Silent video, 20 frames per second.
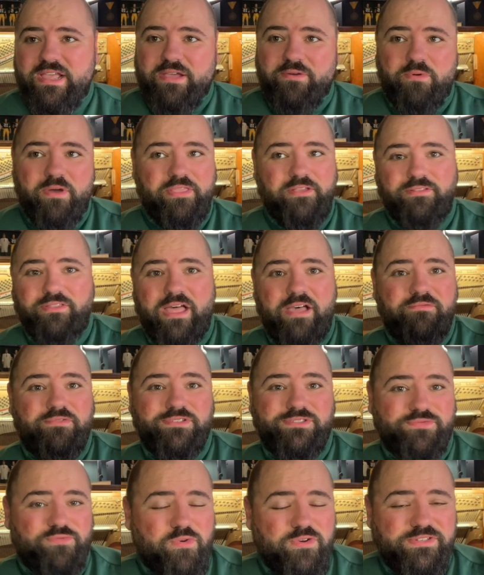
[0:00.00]
whether Love
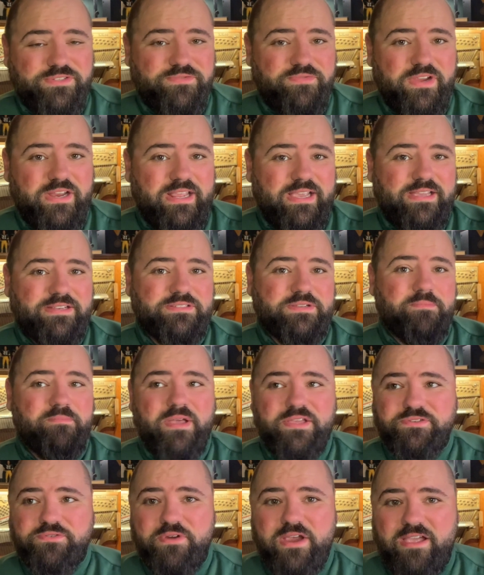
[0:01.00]
was force-feeding it to
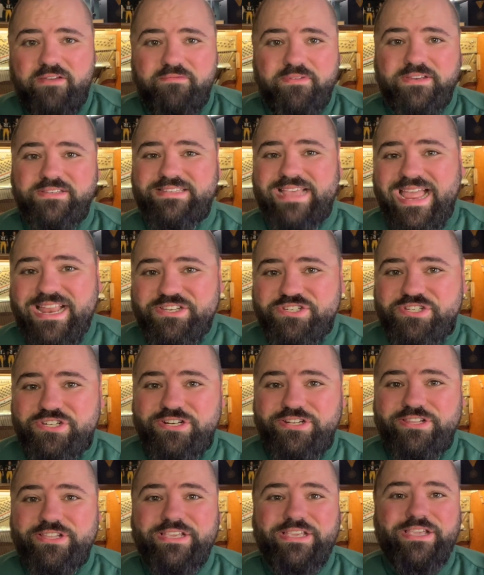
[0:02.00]
Musgrave
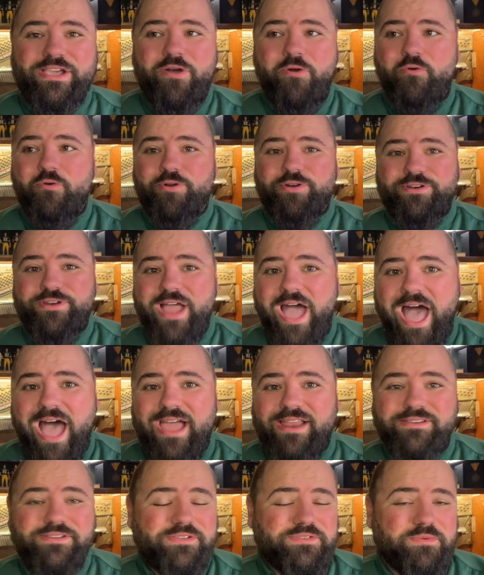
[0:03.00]
intentionally or
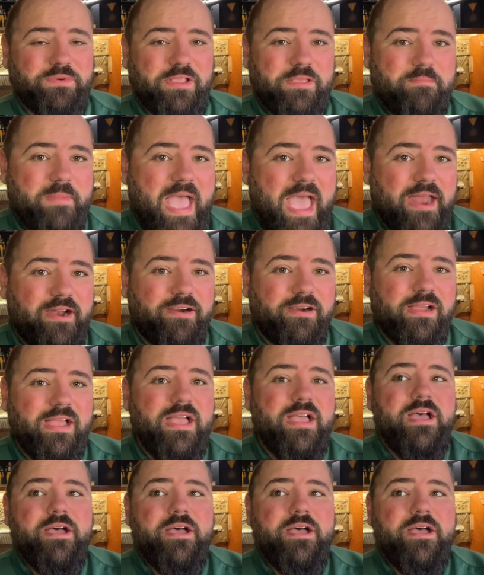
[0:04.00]
not, doesn't really matter.